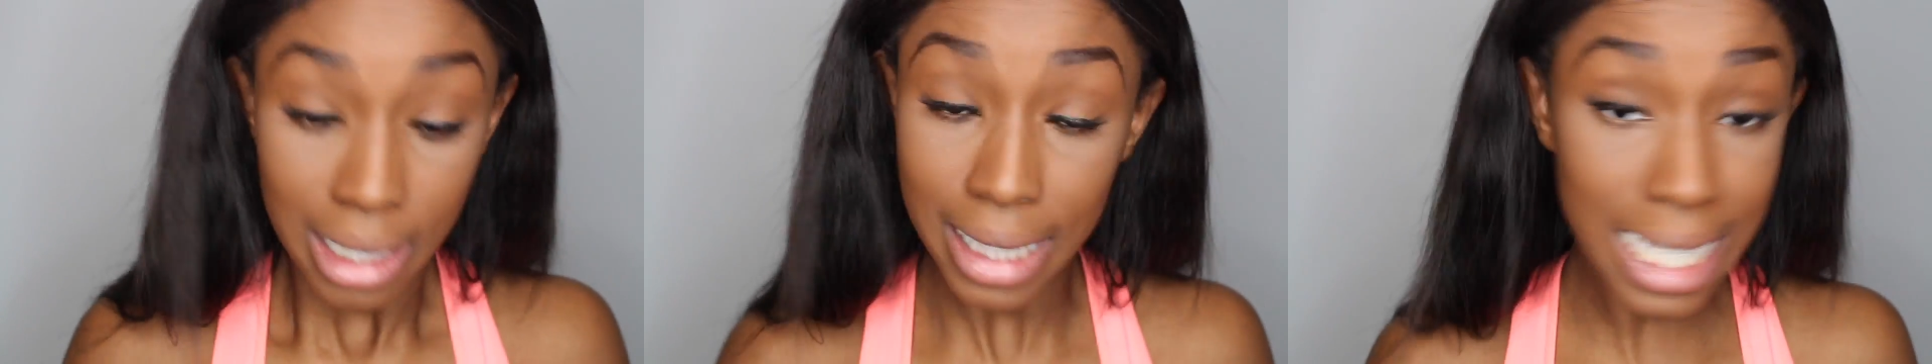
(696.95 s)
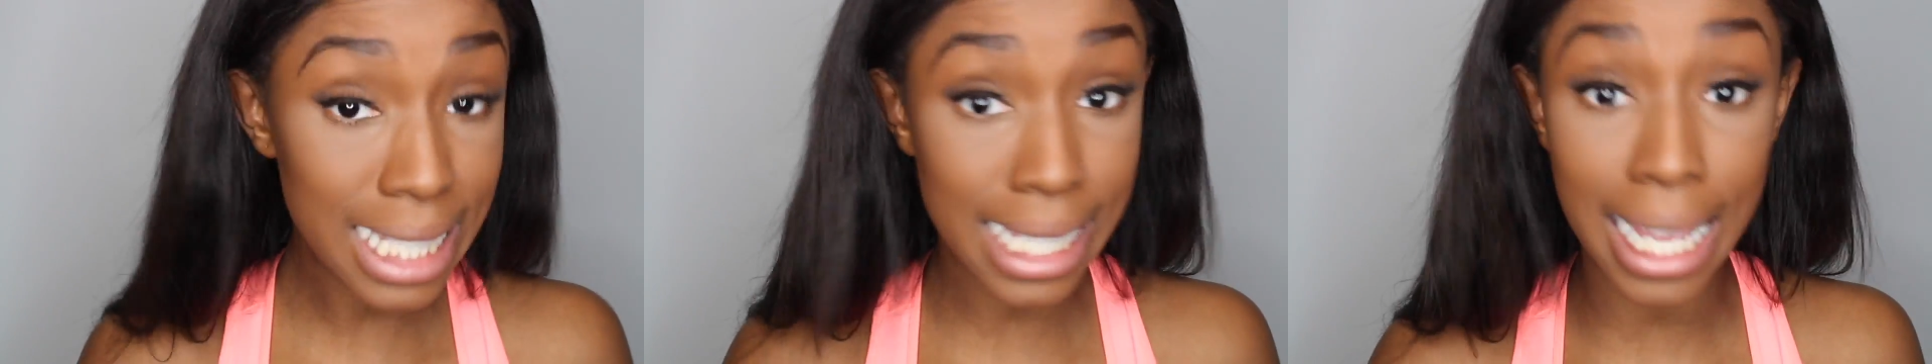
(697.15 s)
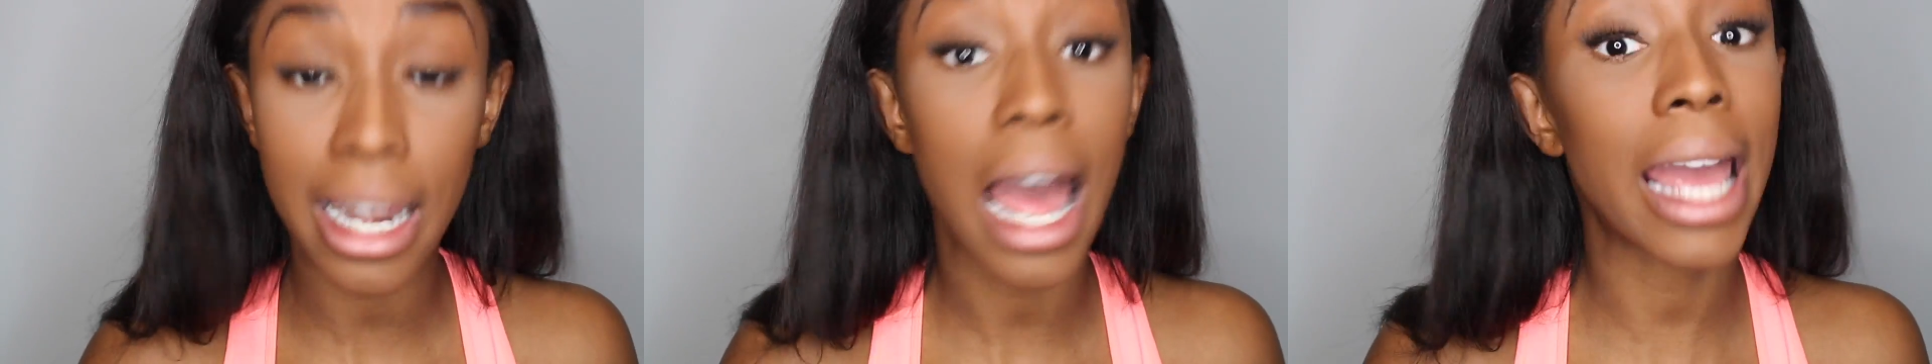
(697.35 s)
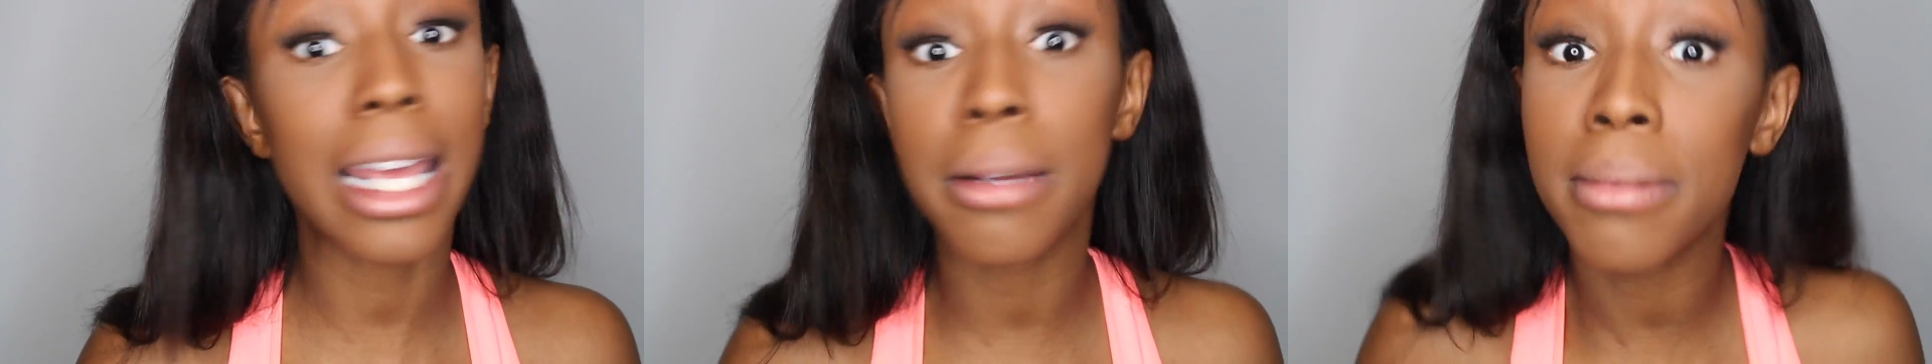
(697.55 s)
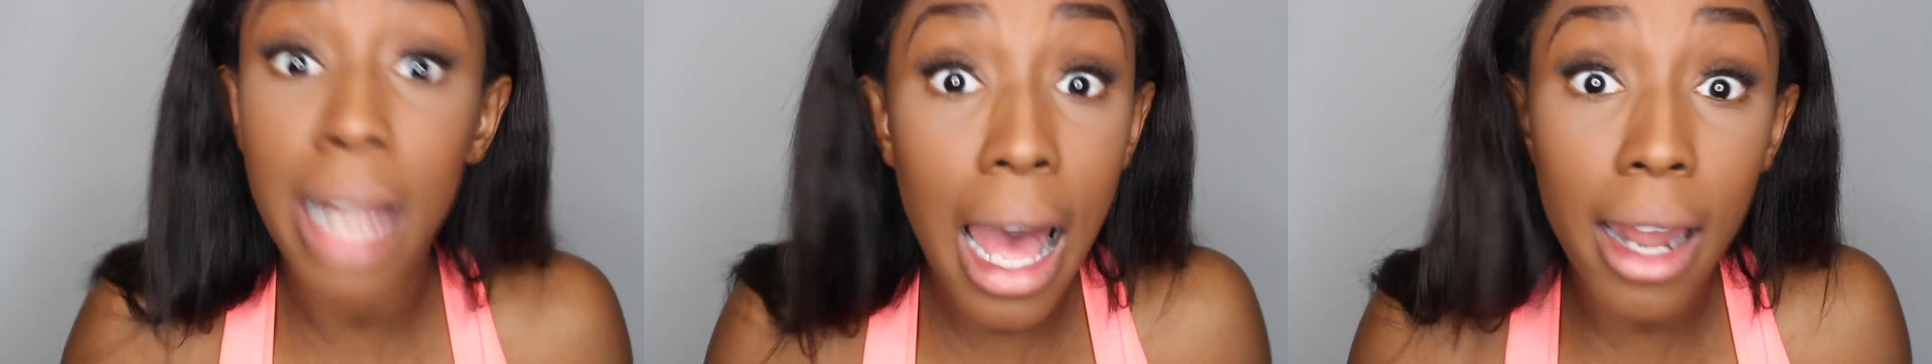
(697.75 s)
Listen, I
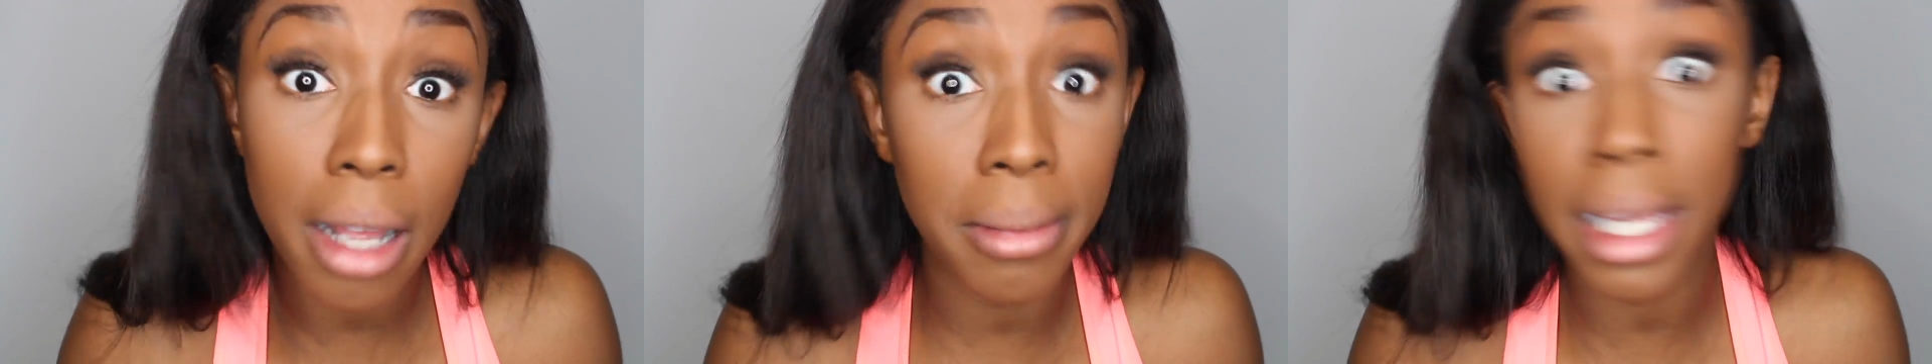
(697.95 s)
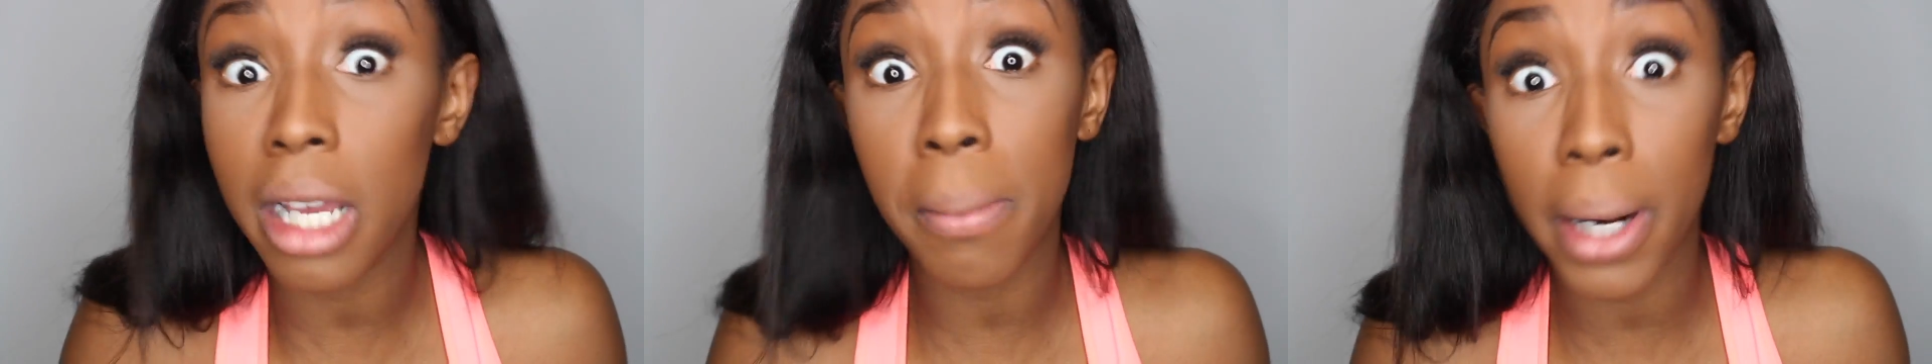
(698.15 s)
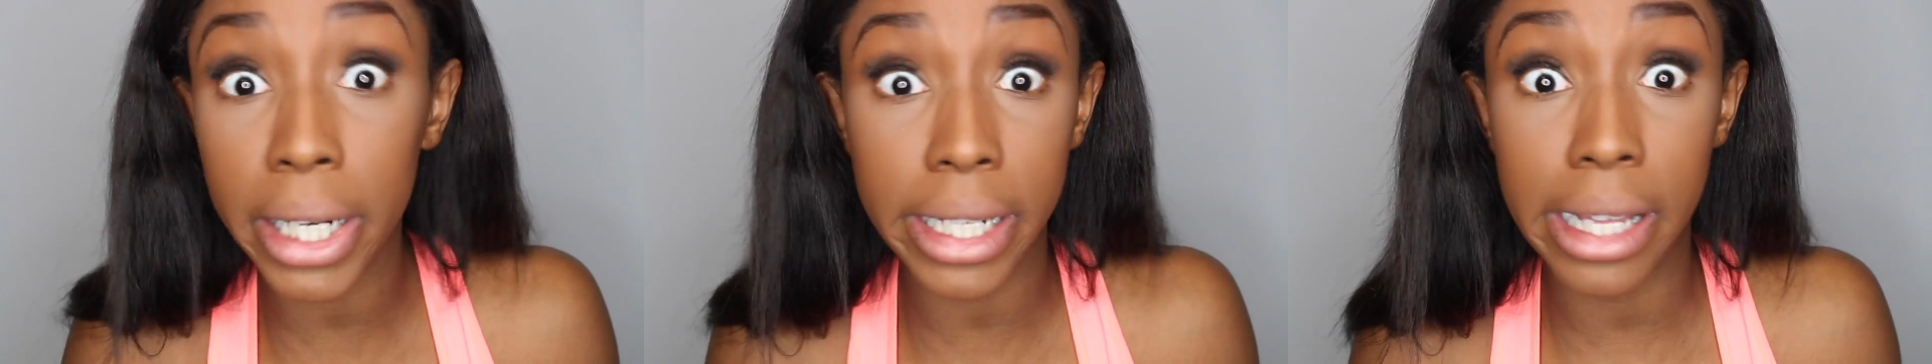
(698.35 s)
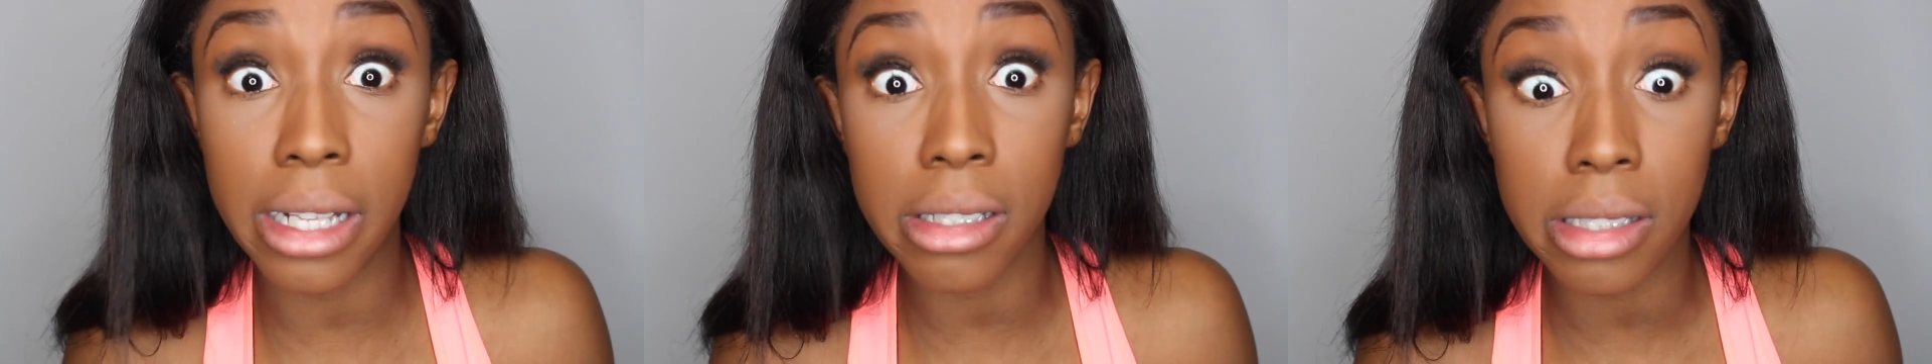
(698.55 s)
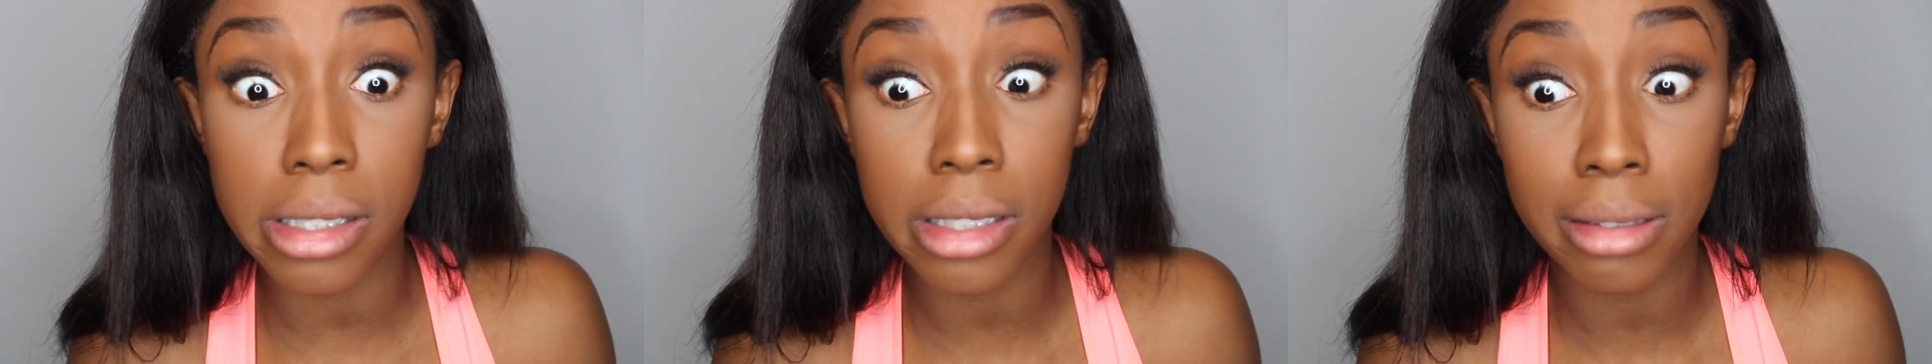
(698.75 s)
am not a makeup
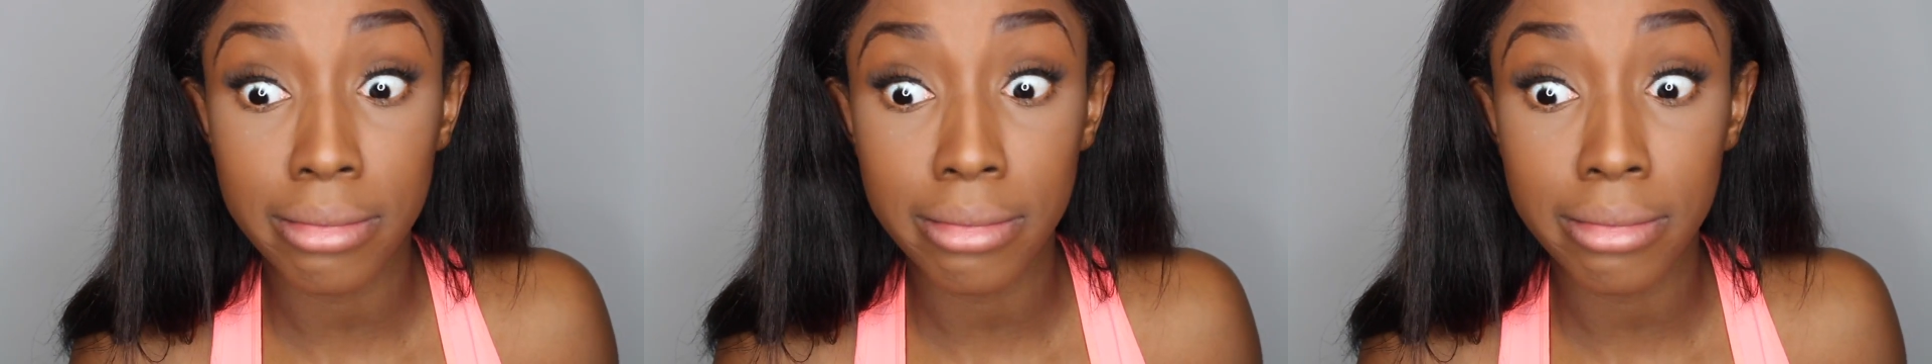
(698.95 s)
artist.